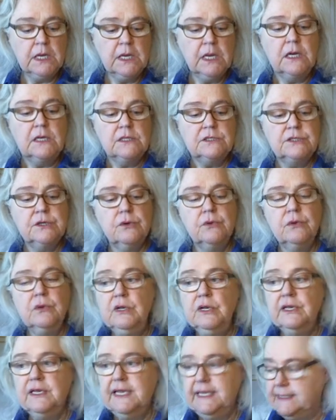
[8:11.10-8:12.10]
So
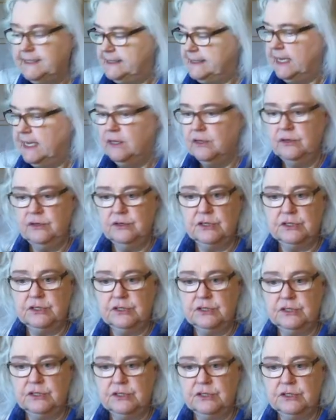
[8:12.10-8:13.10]
let's take a look
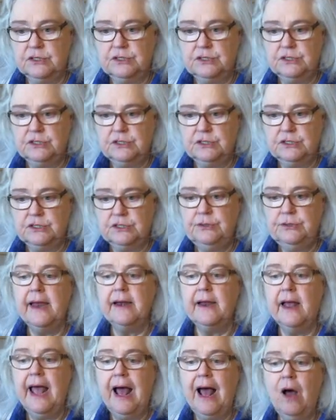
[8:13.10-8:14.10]
too at
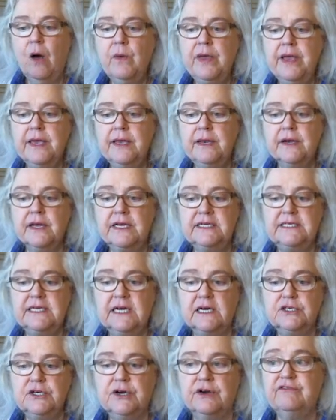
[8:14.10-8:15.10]
how we can
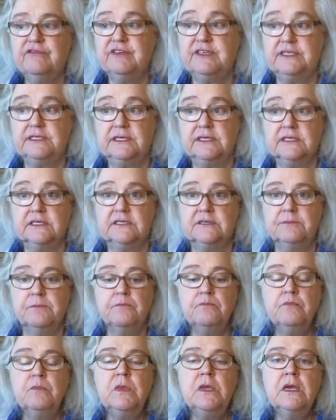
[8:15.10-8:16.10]
conduct our visits
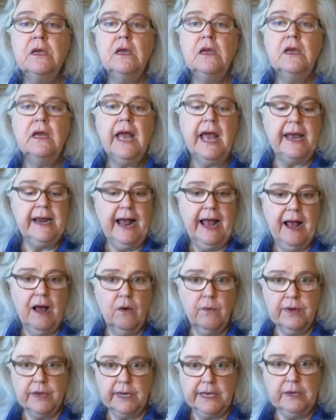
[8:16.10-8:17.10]
and
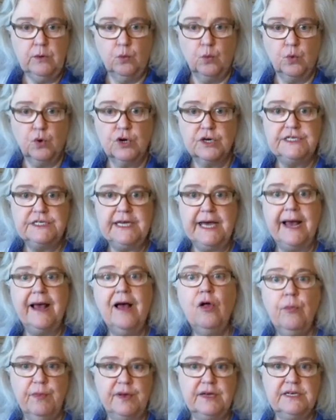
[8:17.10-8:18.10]
how it can work to
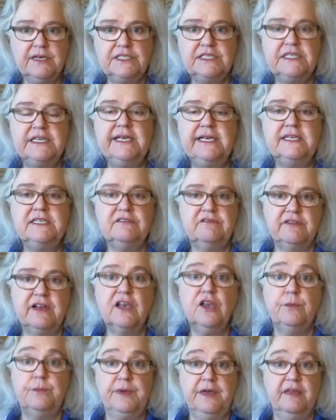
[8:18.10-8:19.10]
help us in
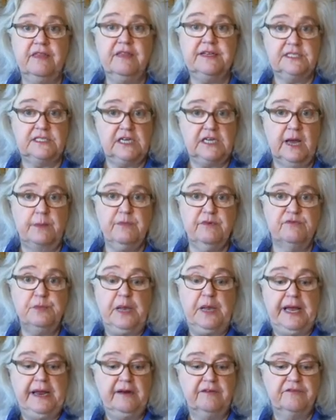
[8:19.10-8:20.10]
developing this type of
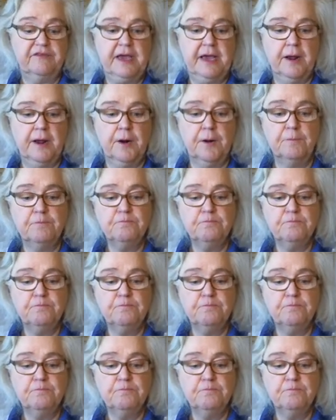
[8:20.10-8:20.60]
plan of care.